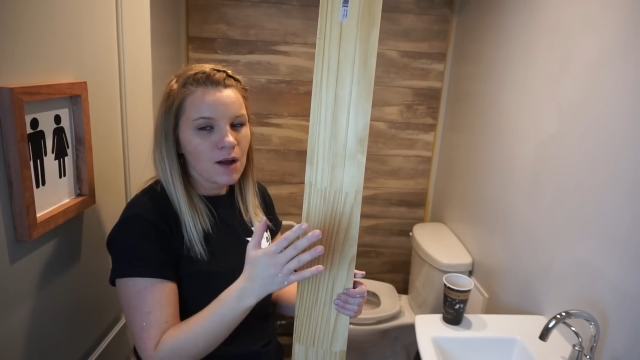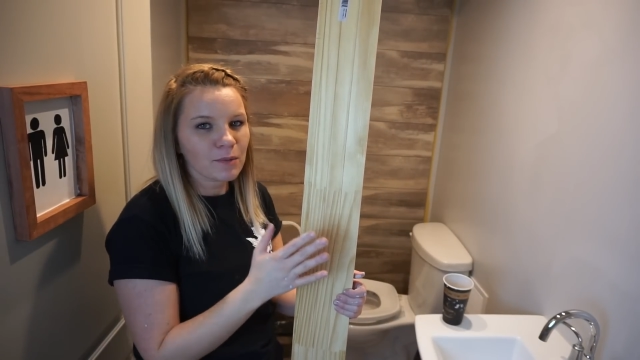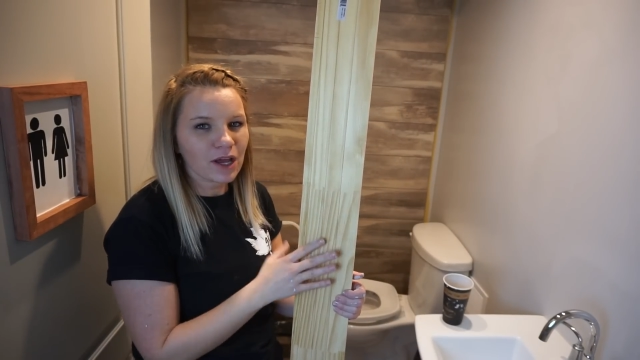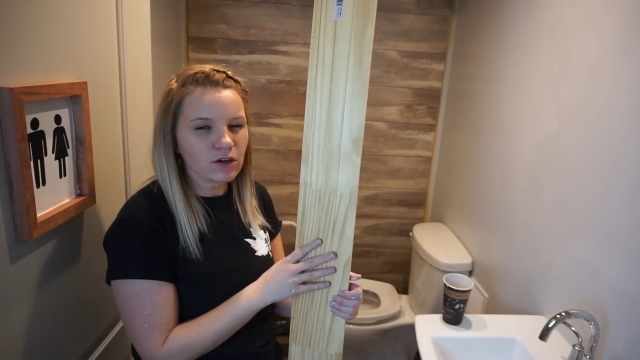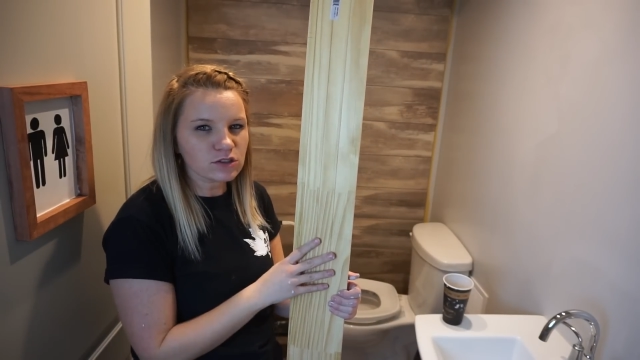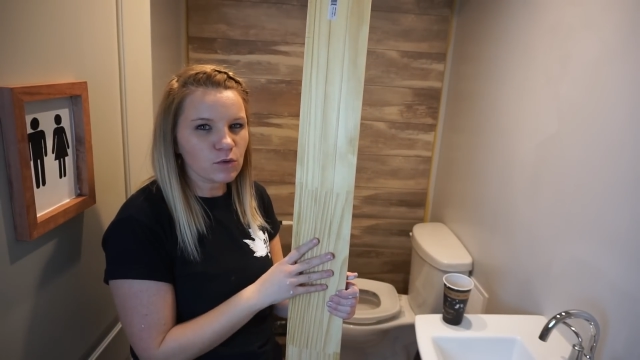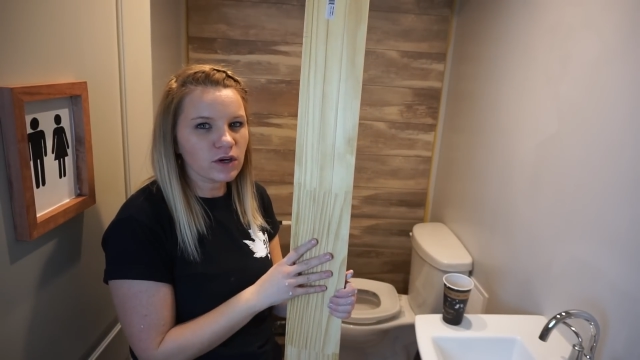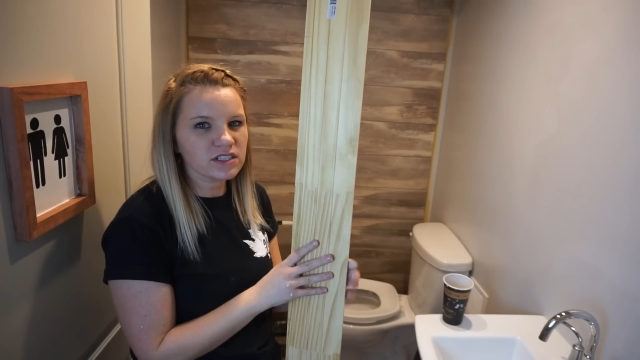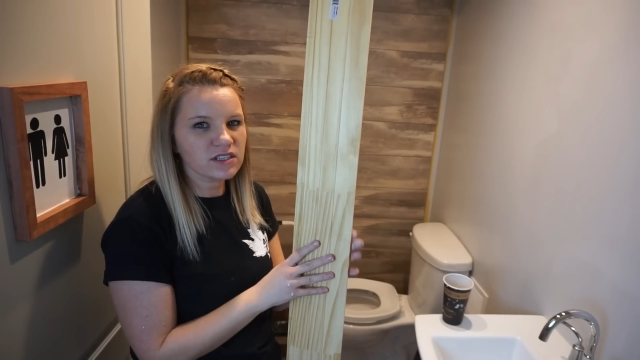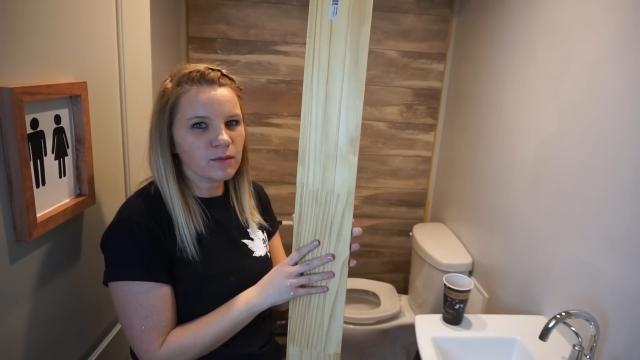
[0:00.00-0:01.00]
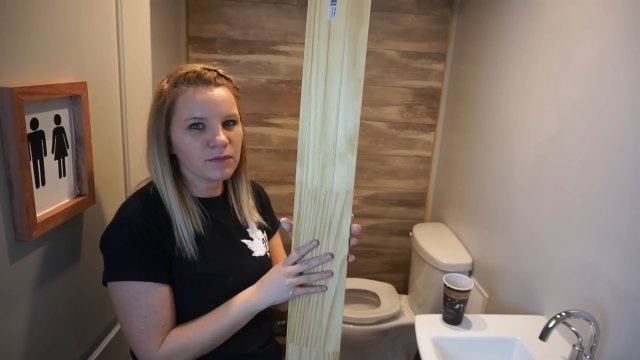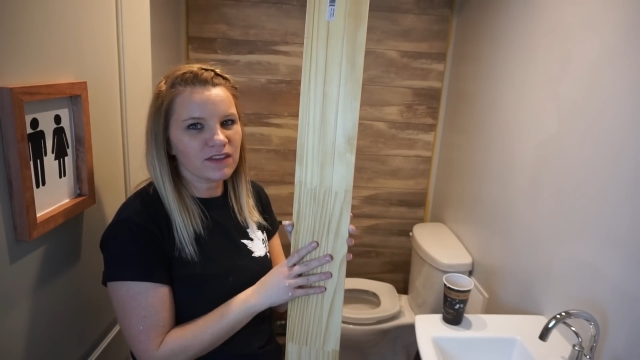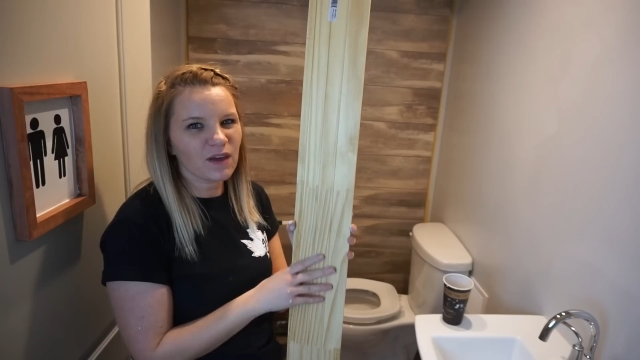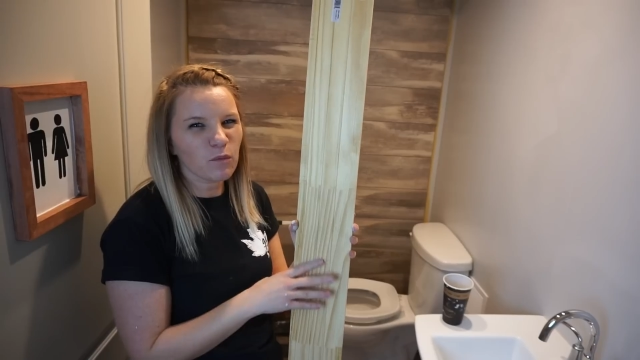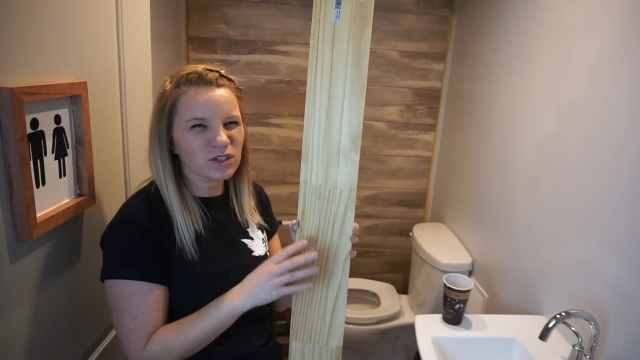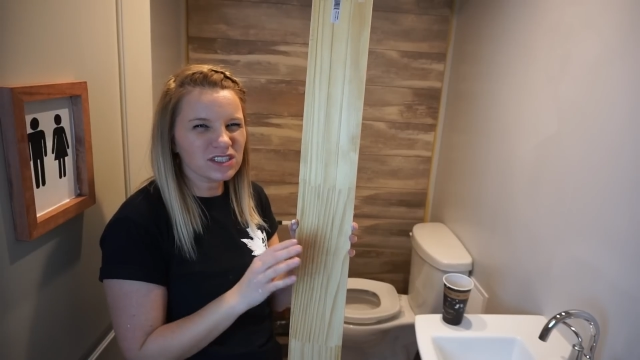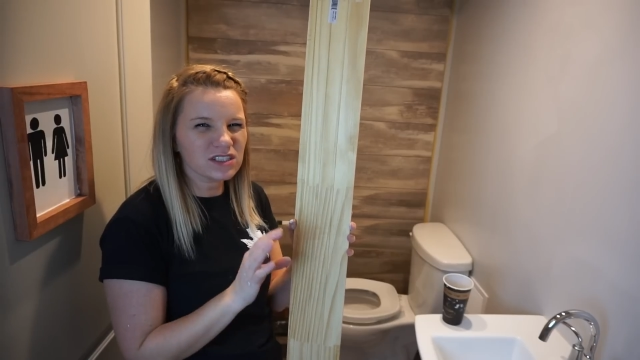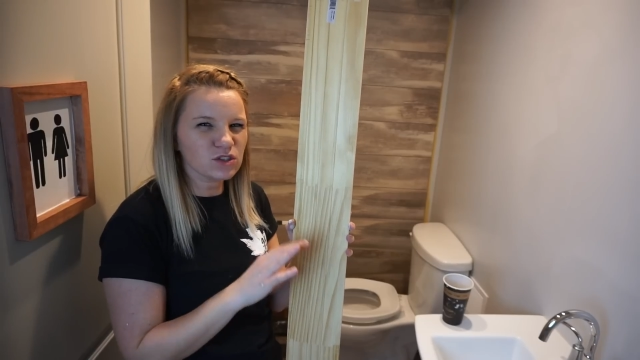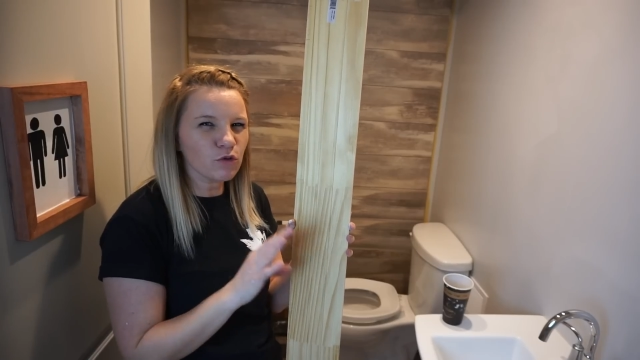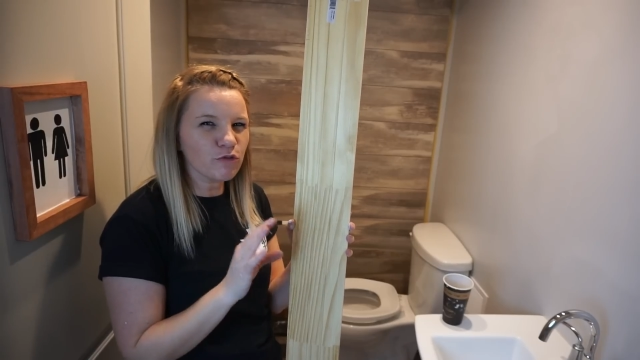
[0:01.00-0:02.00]
but I also wanted something that
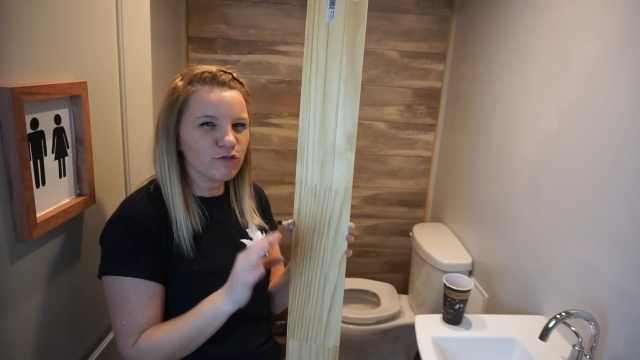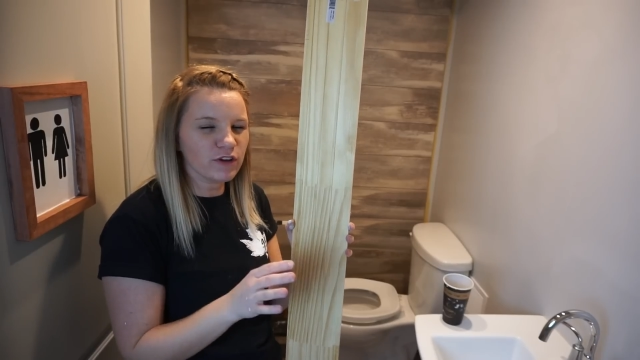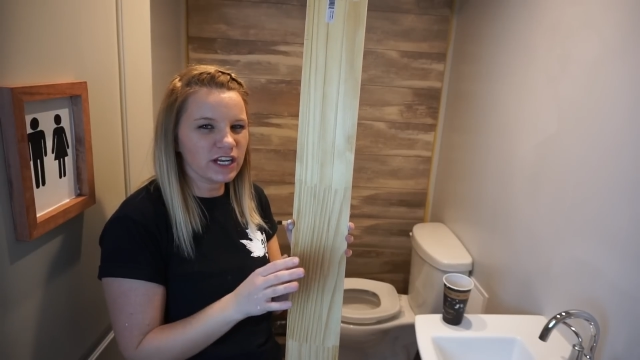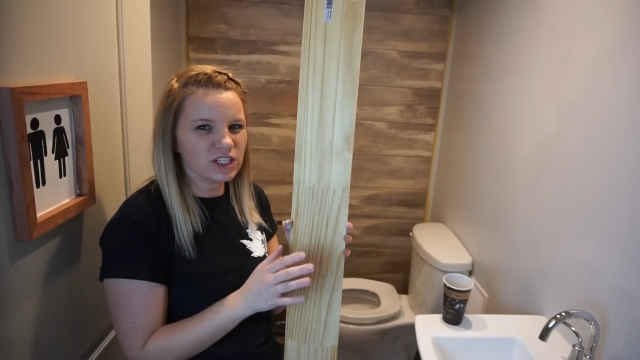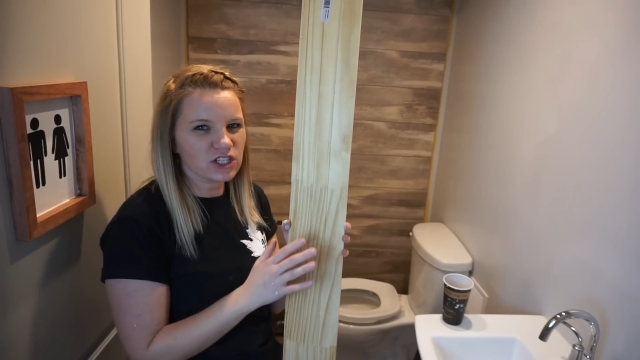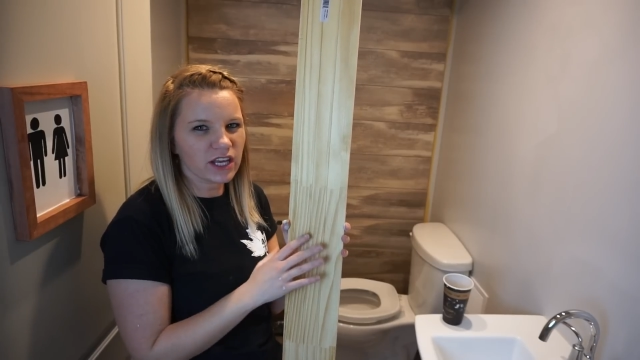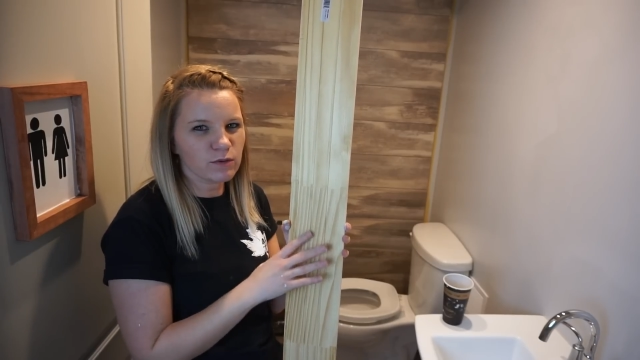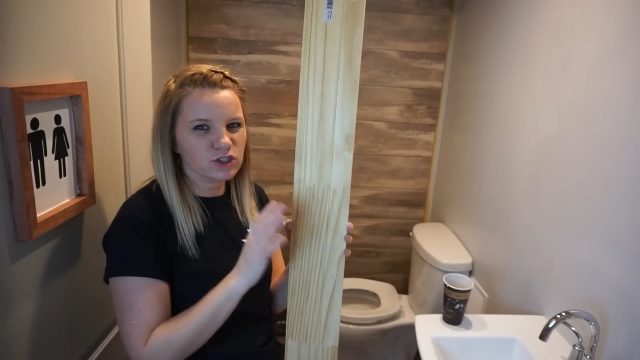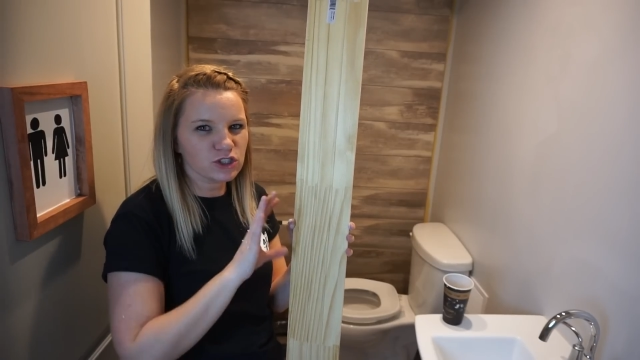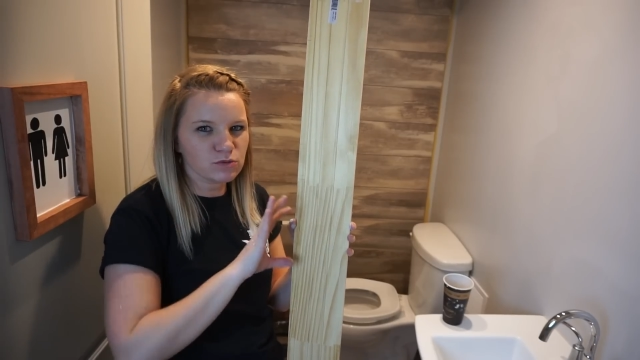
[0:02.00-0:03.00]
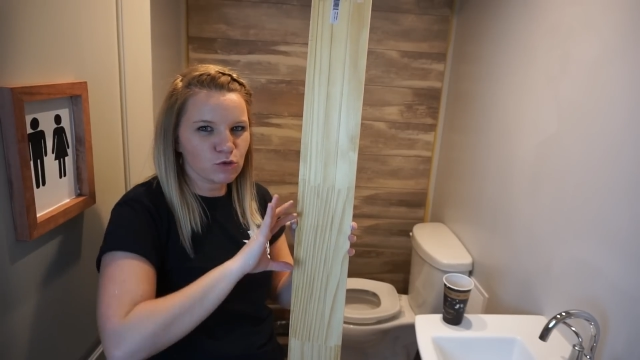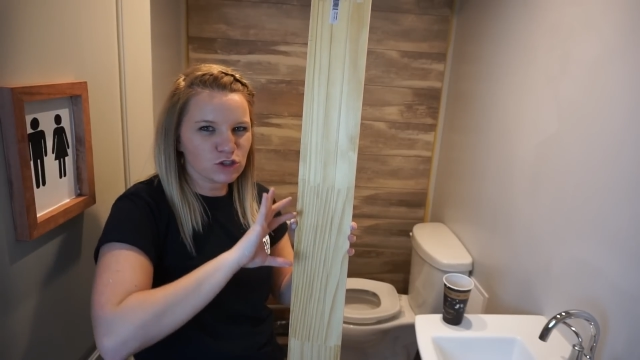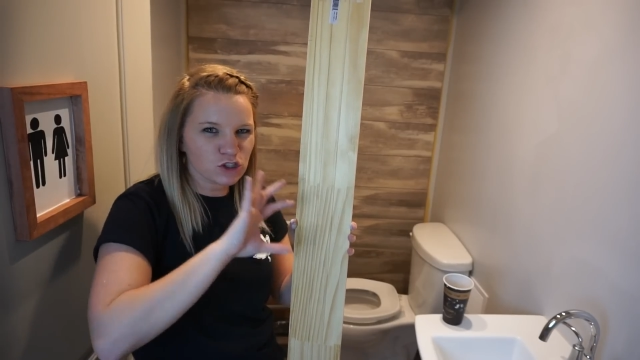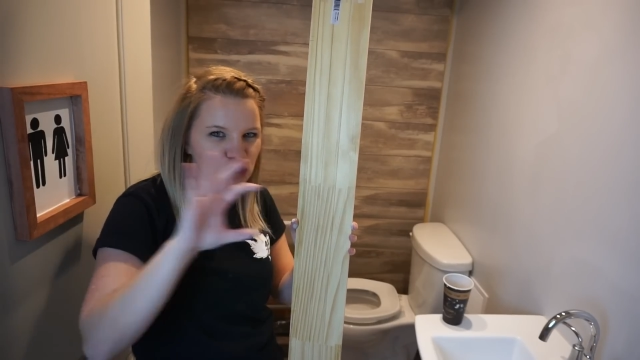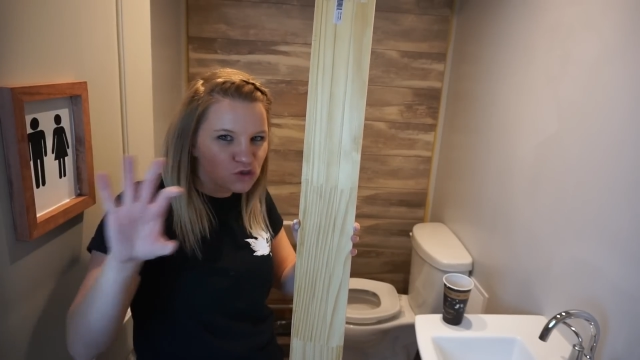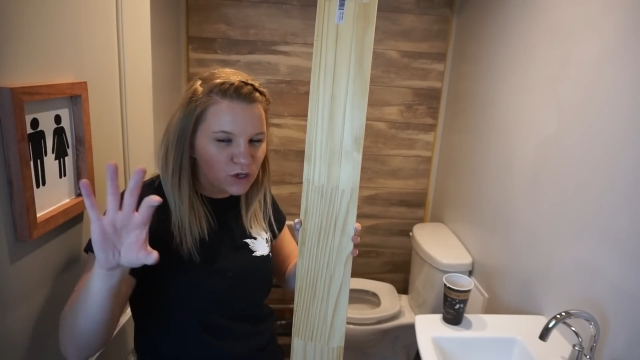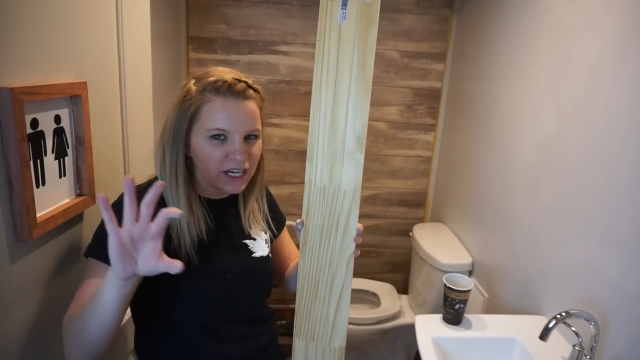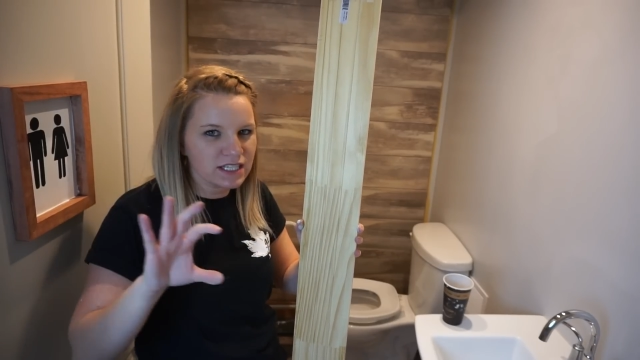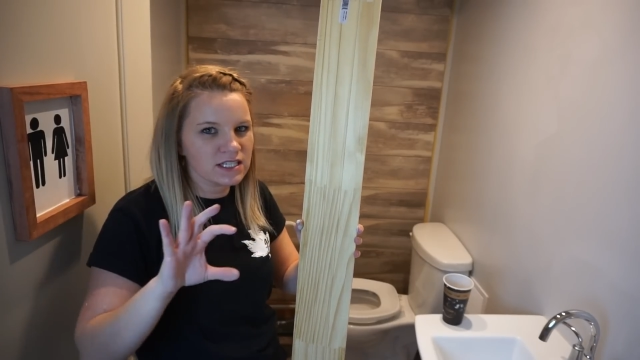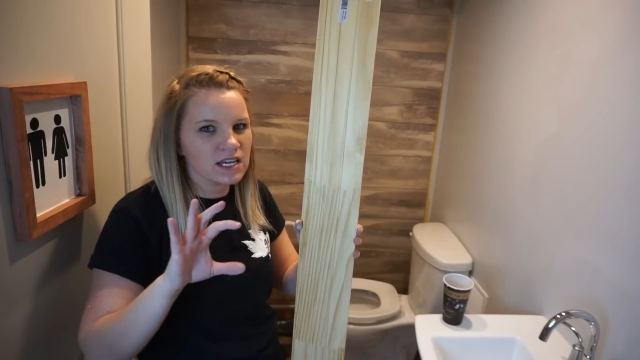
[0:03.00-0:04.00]
wasn't so finished, like it was just more
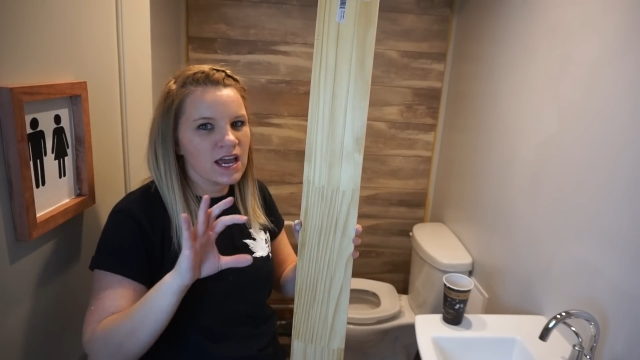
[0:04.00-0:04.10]
straight